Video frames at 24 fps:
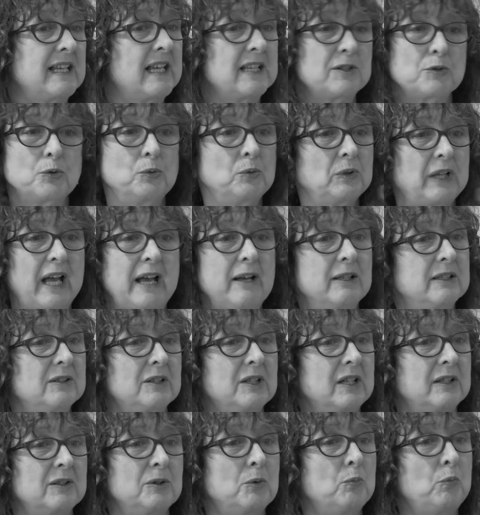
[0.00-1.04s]
it all get
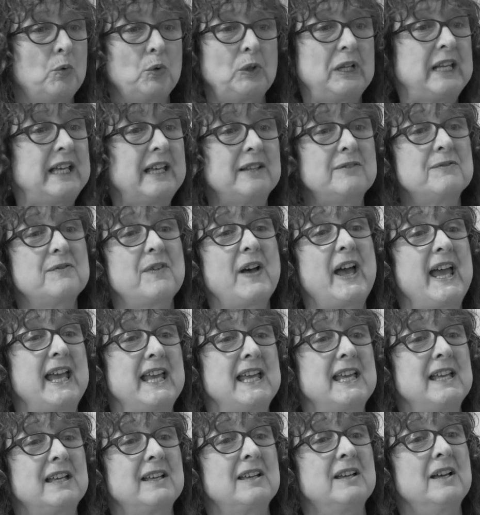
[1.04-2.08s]
woolly and
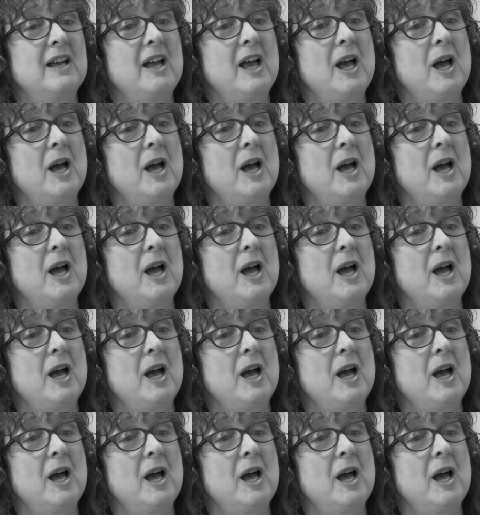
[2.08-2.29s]
vague